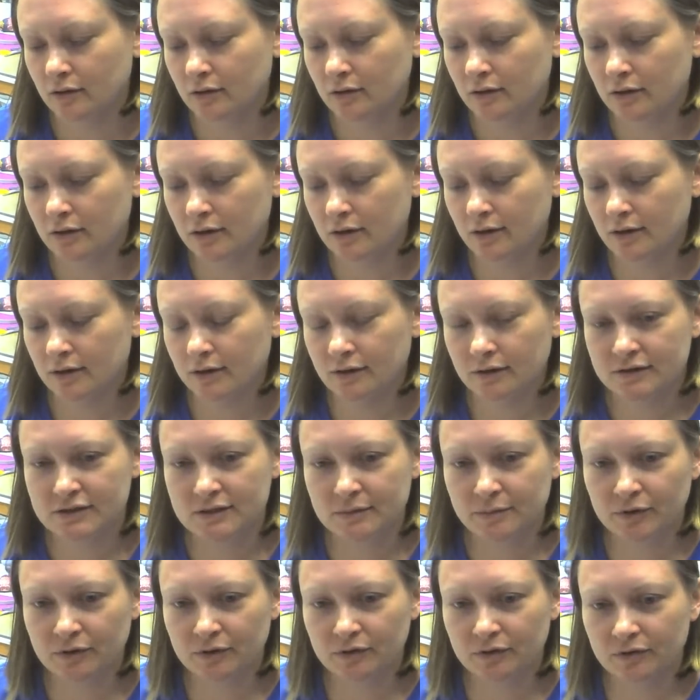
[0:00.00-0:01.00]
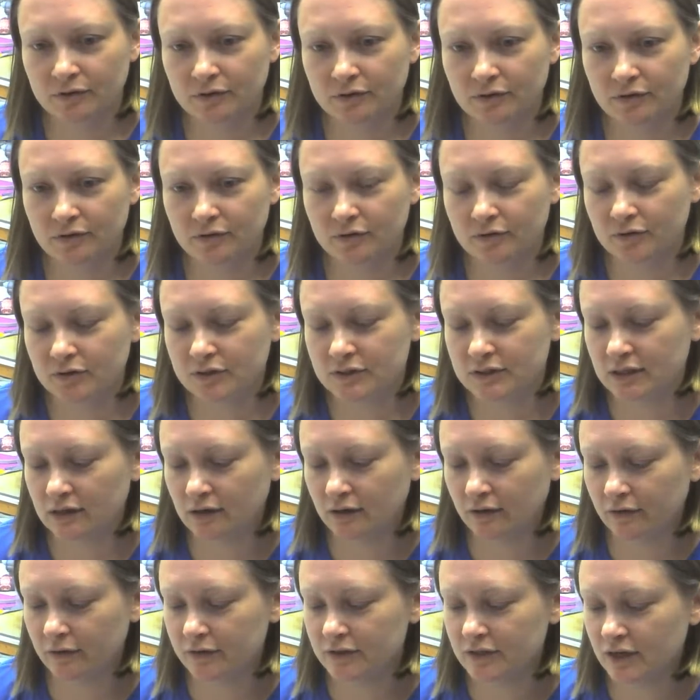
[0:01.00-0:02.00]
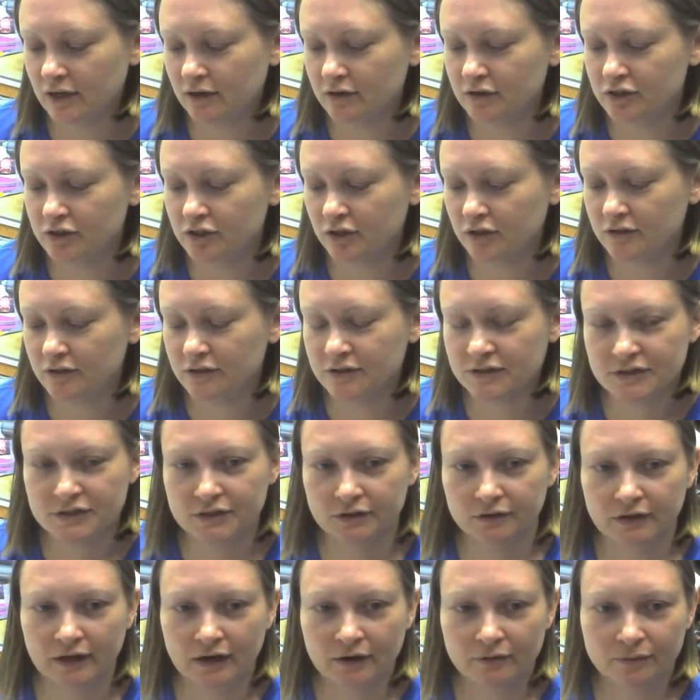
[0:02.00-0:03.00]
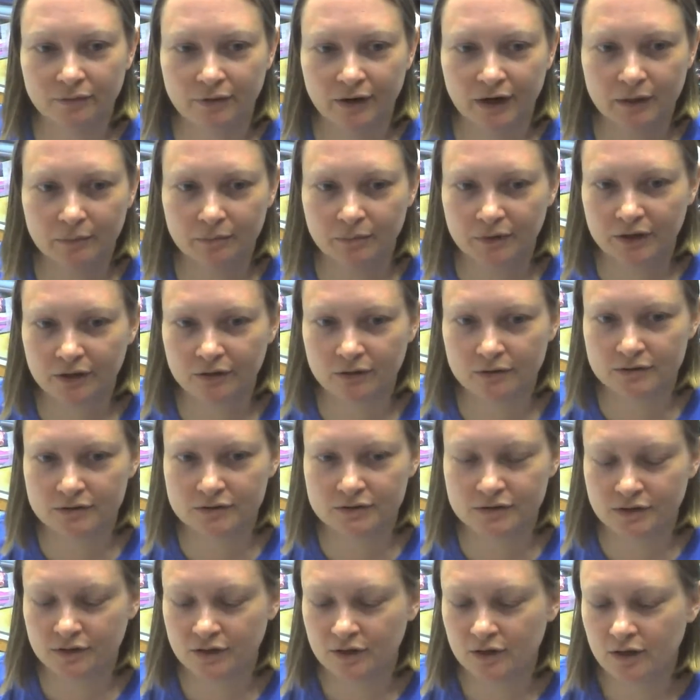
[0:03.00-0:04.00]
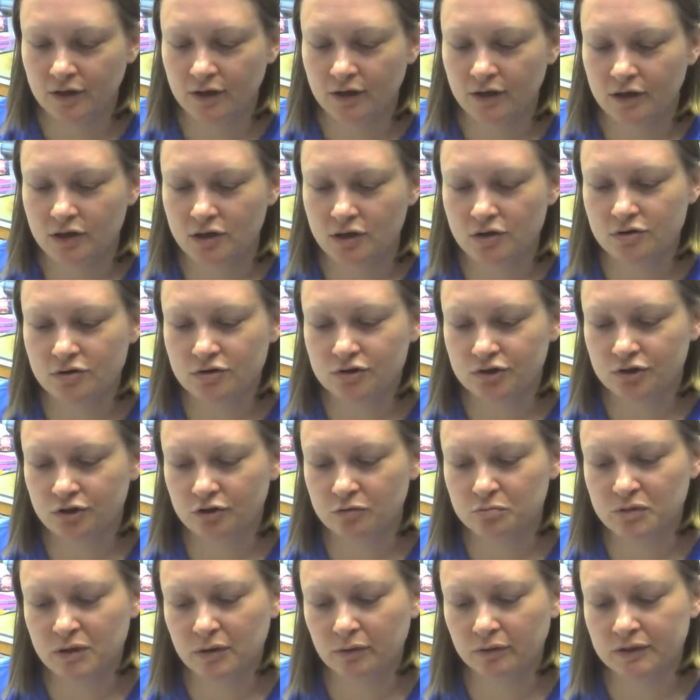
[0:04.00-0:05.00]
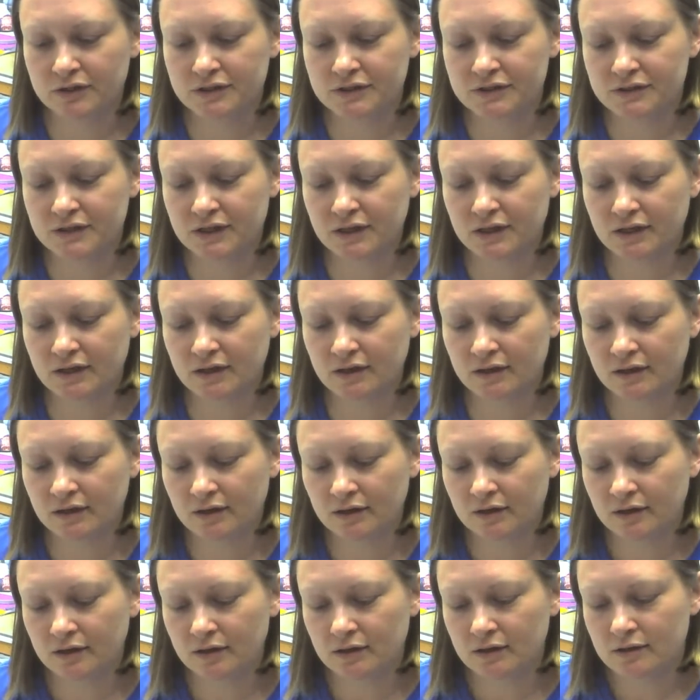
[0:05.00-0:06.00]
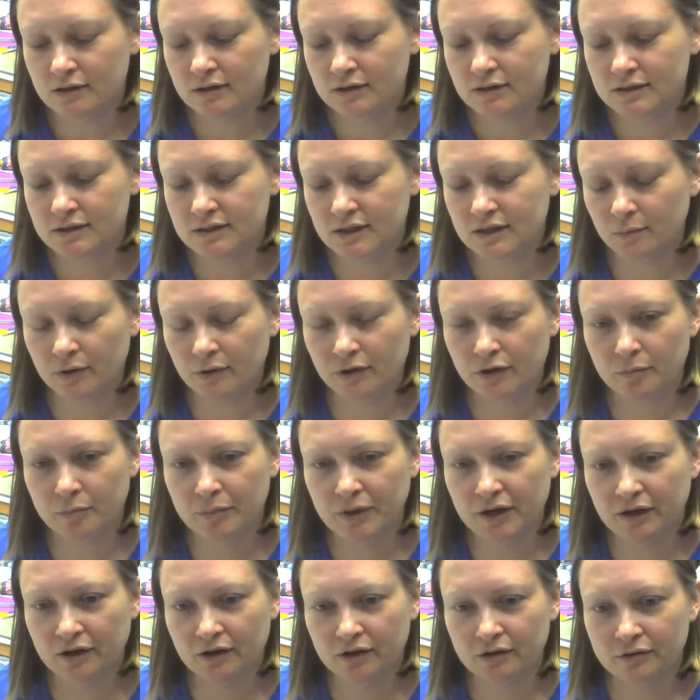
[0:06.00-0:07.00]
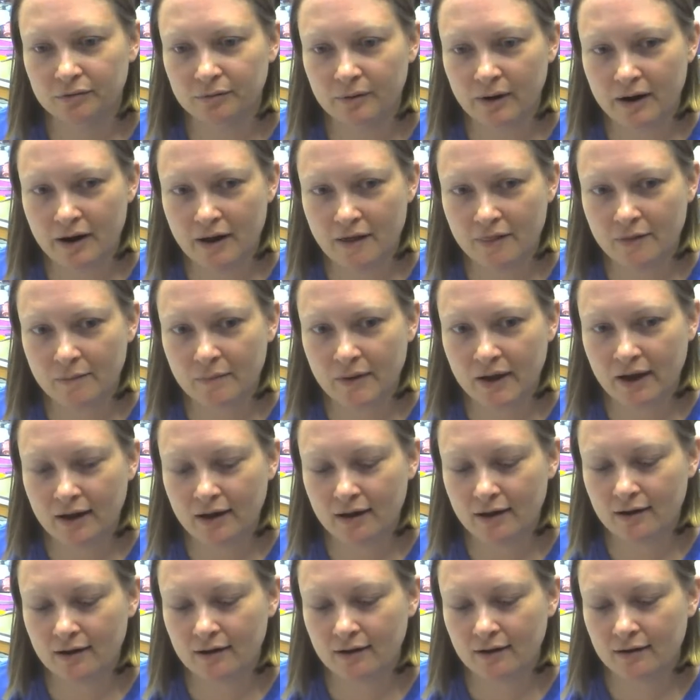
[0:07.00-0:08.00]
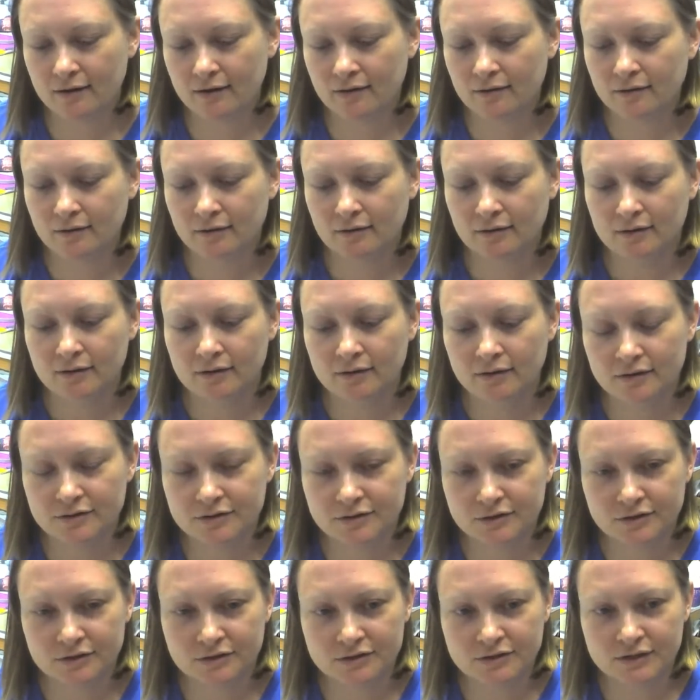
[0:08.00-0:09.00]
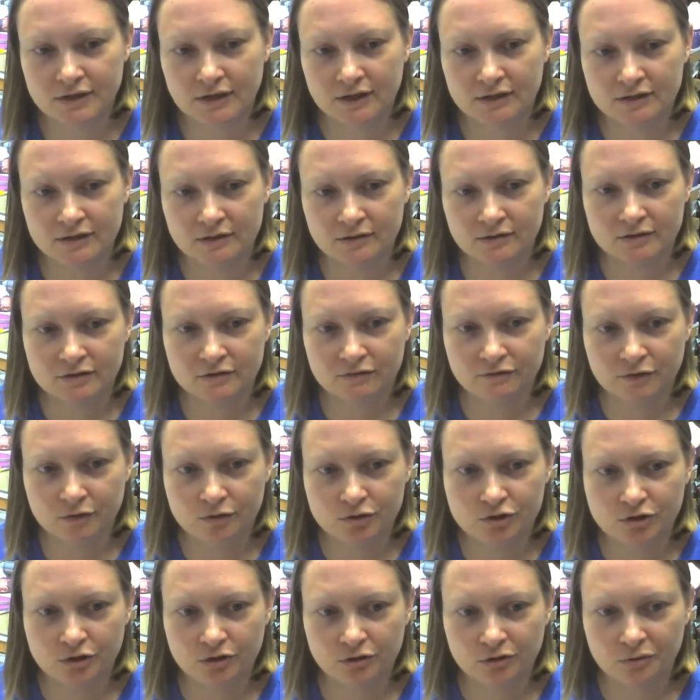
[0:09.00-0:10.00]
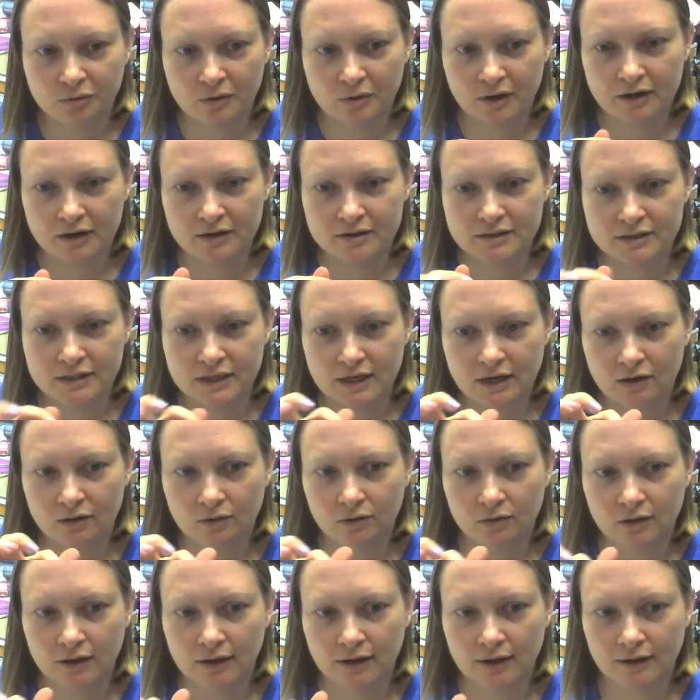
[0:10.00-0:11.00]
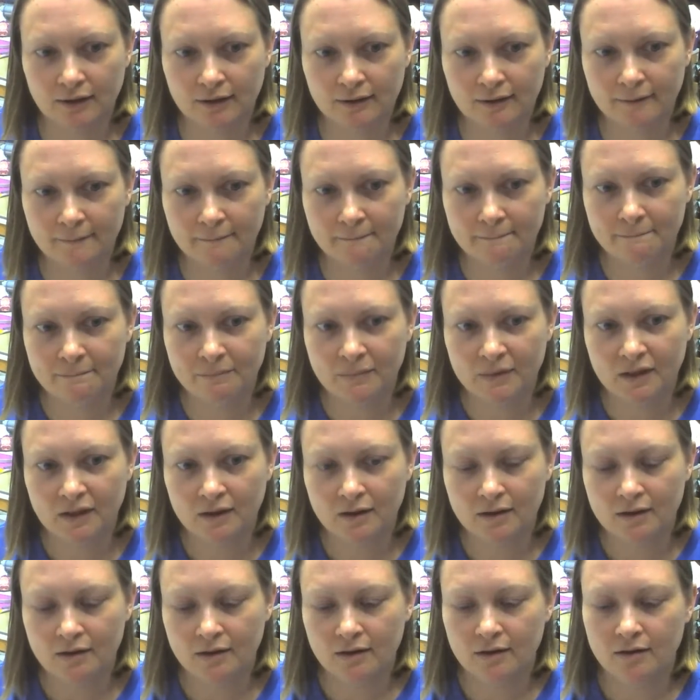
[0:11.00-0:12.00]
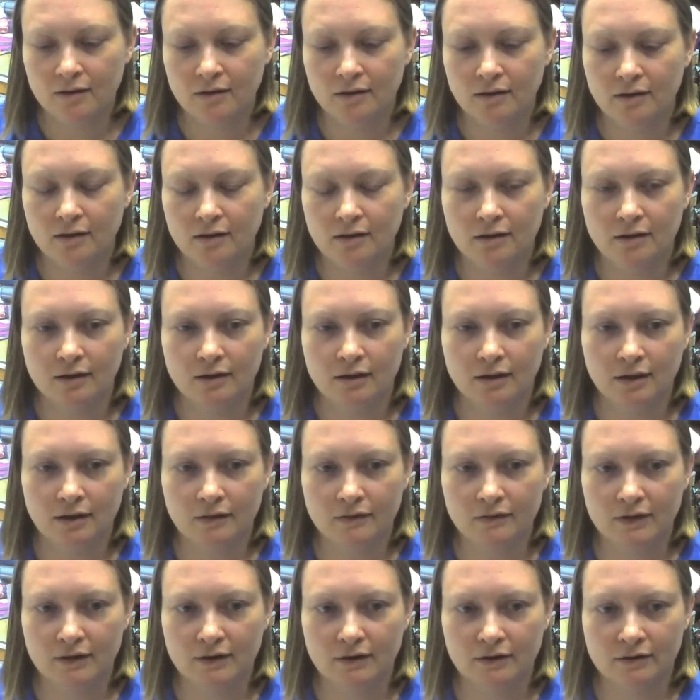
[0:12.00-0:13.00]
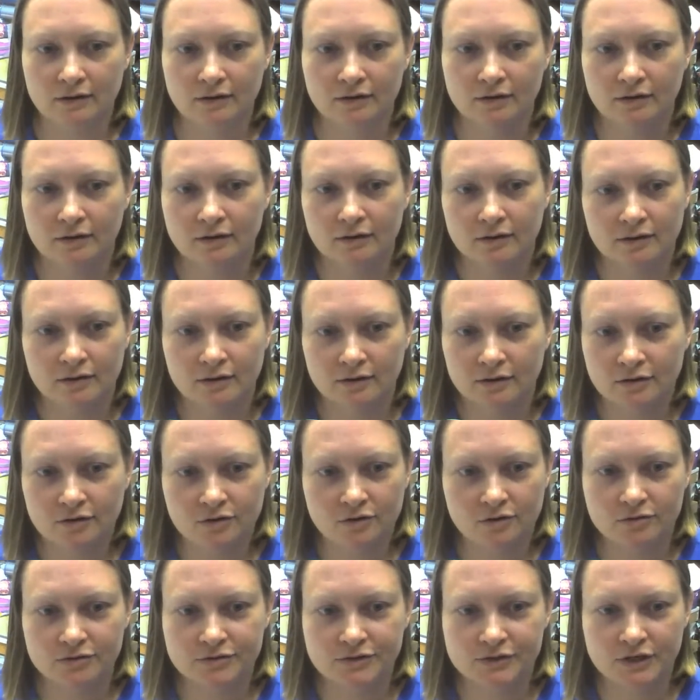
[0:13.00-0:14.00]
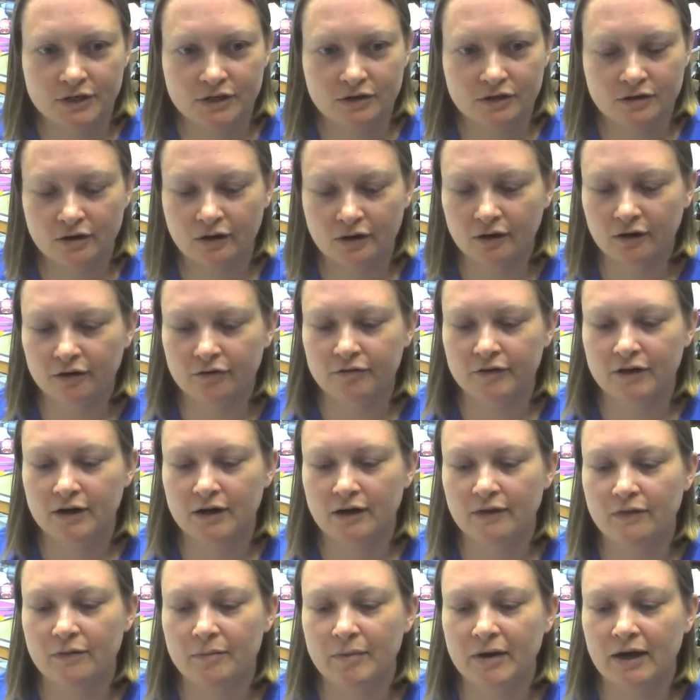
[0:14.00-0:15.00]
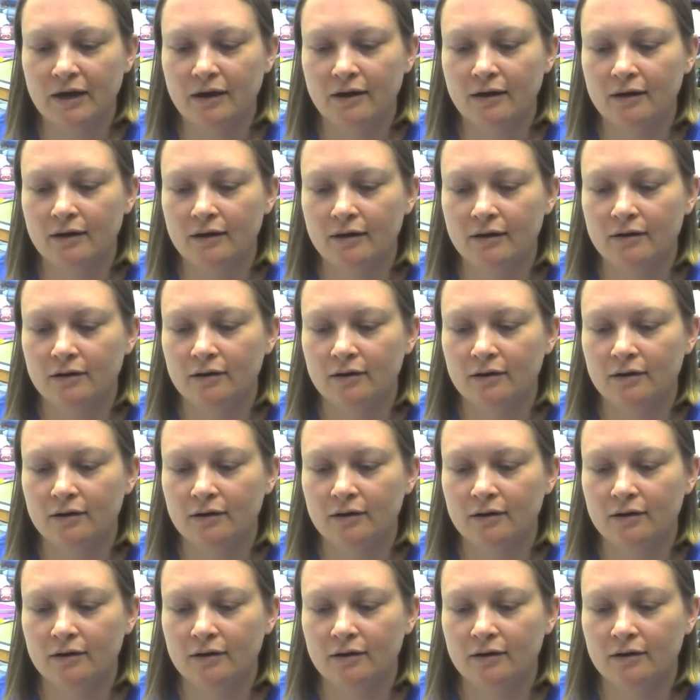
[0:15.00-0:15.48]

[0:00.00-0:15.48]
Yeah, except you can tell the tension is still not right because you should be able to see some of the pink thread on the back, because you can see I did this fuchsia thread as the outline, and then you see none of it on the back.